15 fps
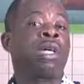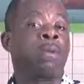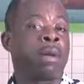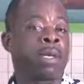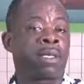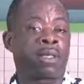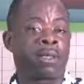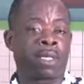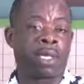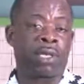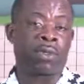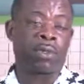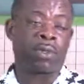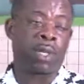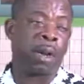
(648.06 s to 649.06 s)
the best
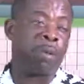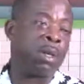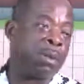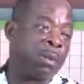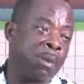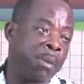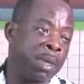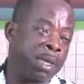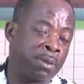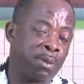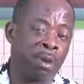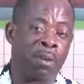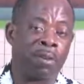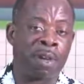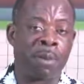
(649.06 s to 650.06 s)
skills, the best
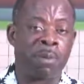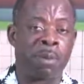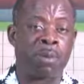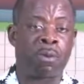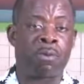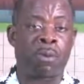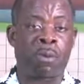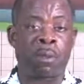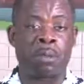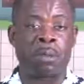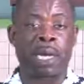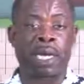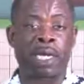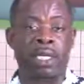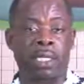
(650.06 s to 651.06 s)
qualified people from the
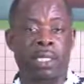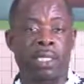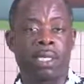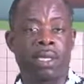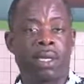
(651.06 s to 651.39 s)
market.